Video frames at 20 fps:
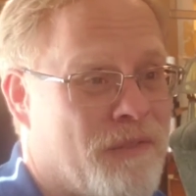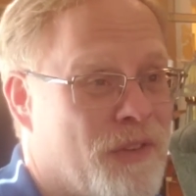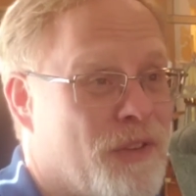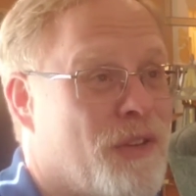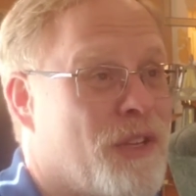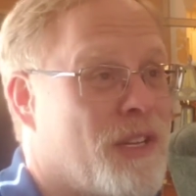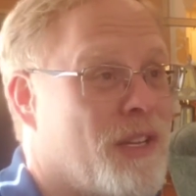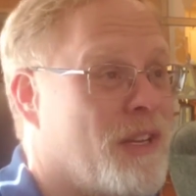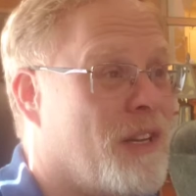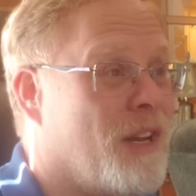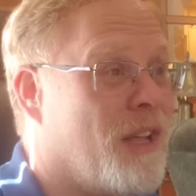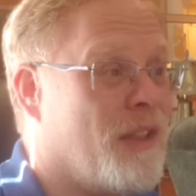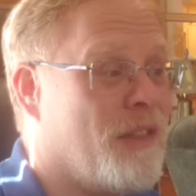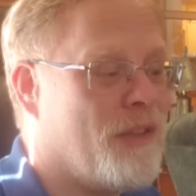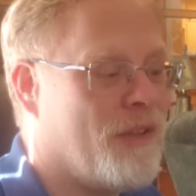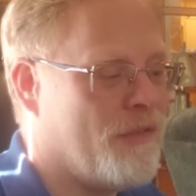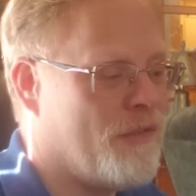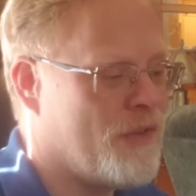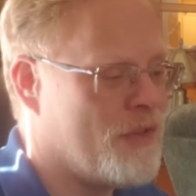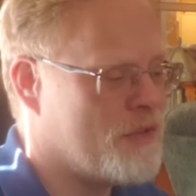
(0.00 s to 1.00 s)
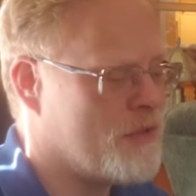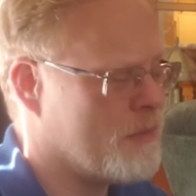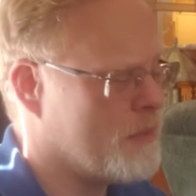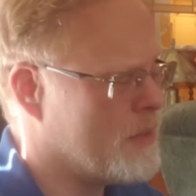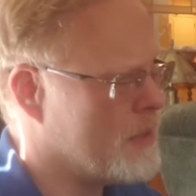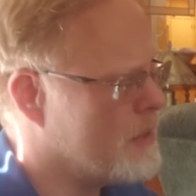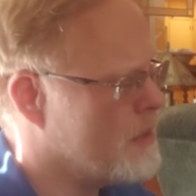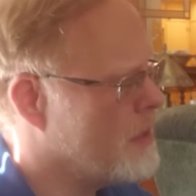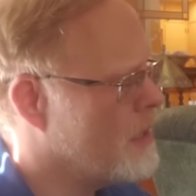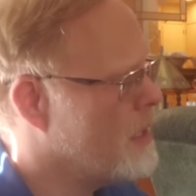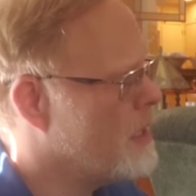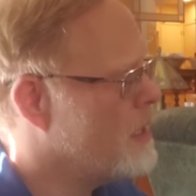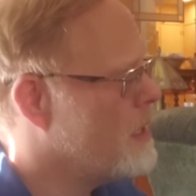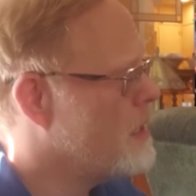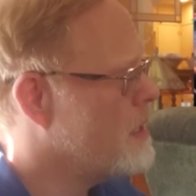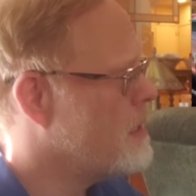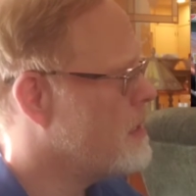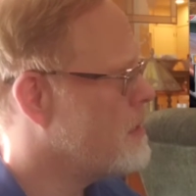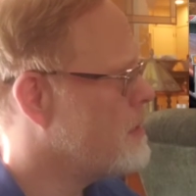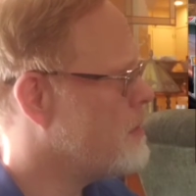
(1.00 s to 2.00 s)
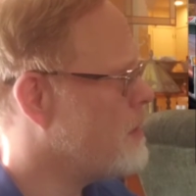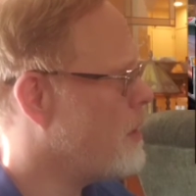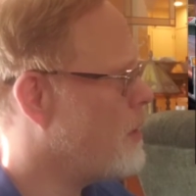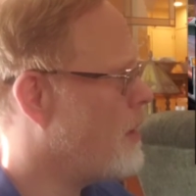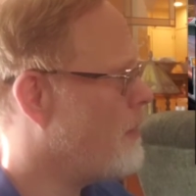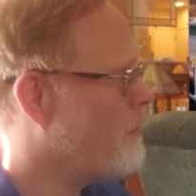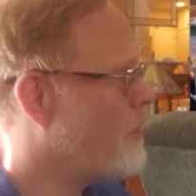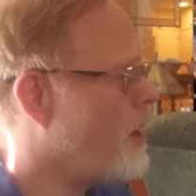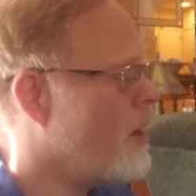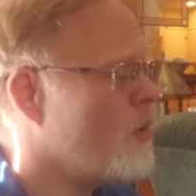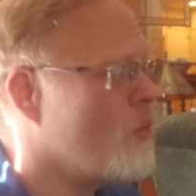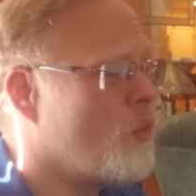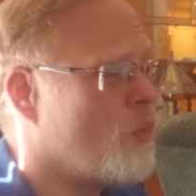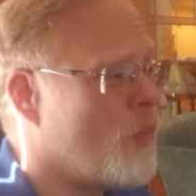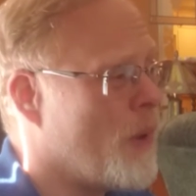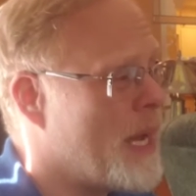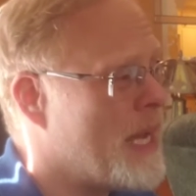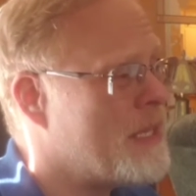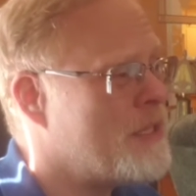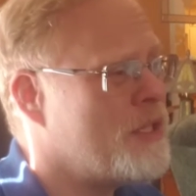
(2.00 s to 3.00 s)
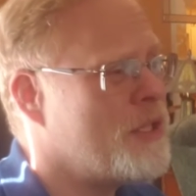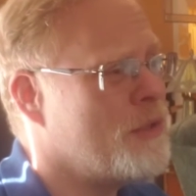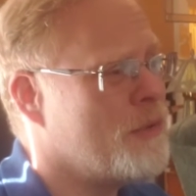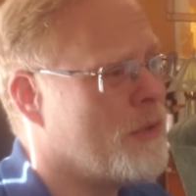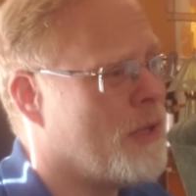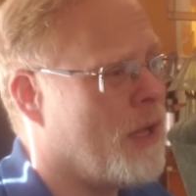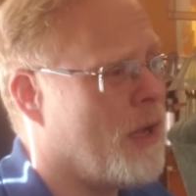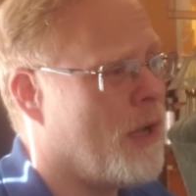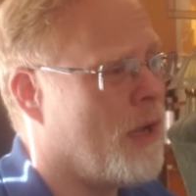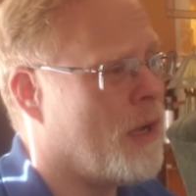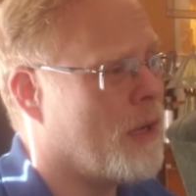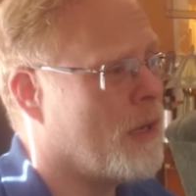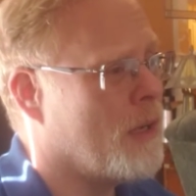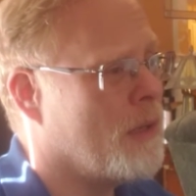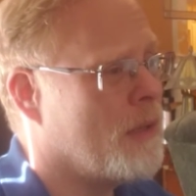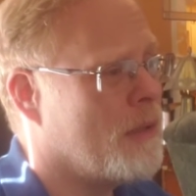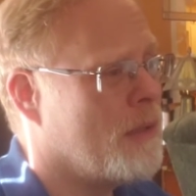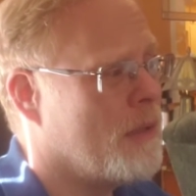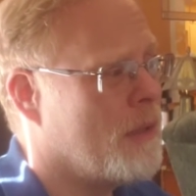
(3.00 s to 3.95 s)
If you look at a lot of the official ones, so I've gone way too long.